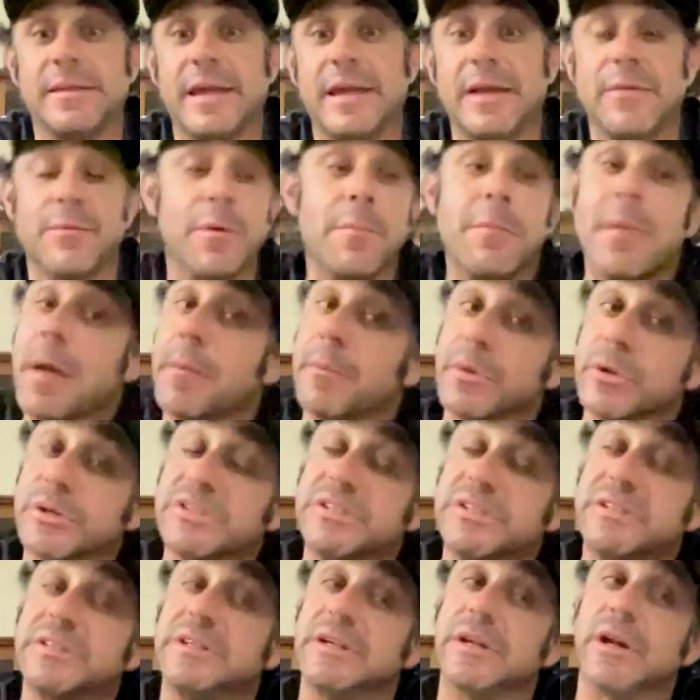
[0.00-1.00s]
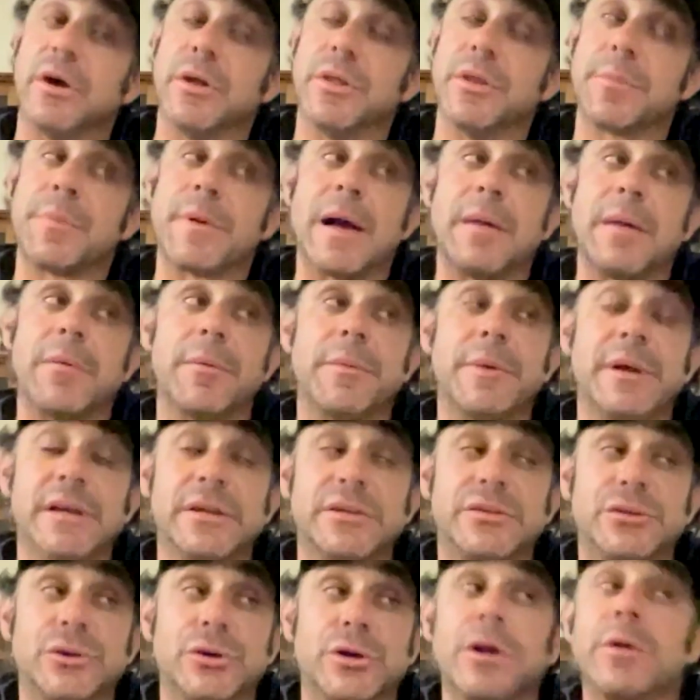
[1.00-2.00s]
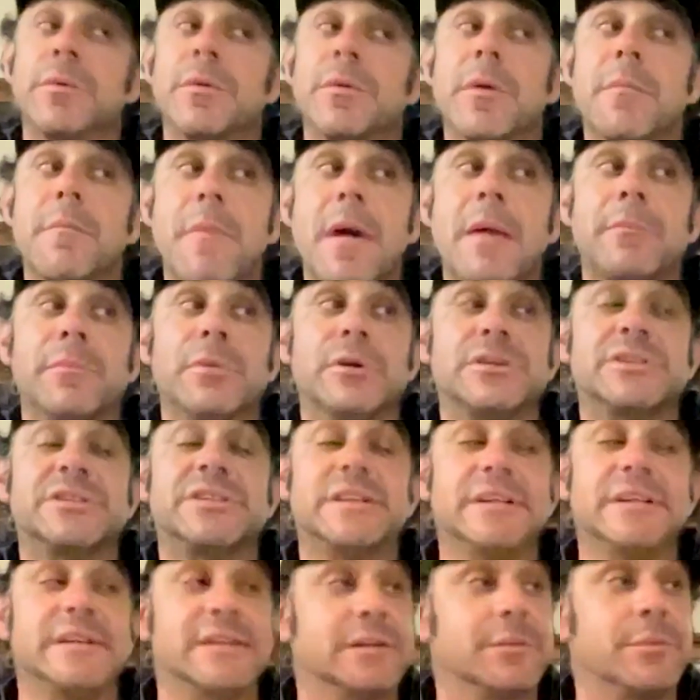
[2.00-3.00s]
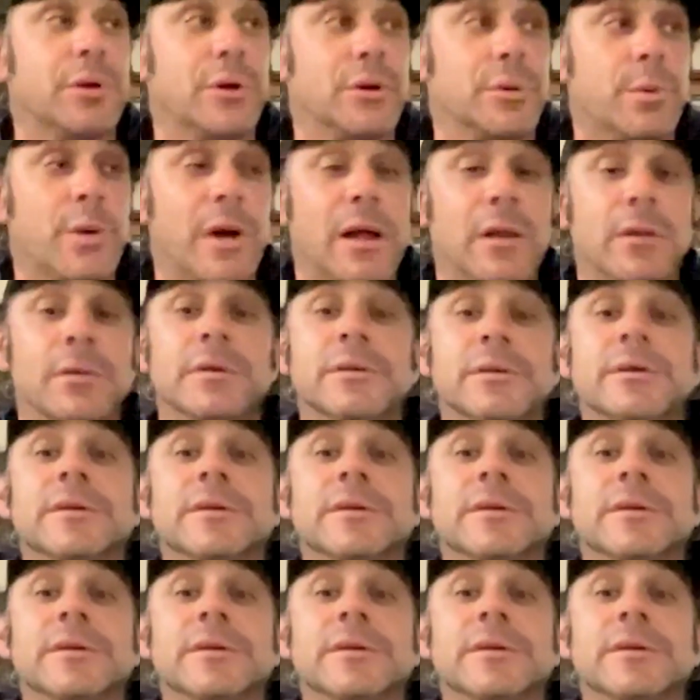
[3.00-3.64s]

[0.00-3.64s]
They remember, the problem is you're going to remember seeing the bird well,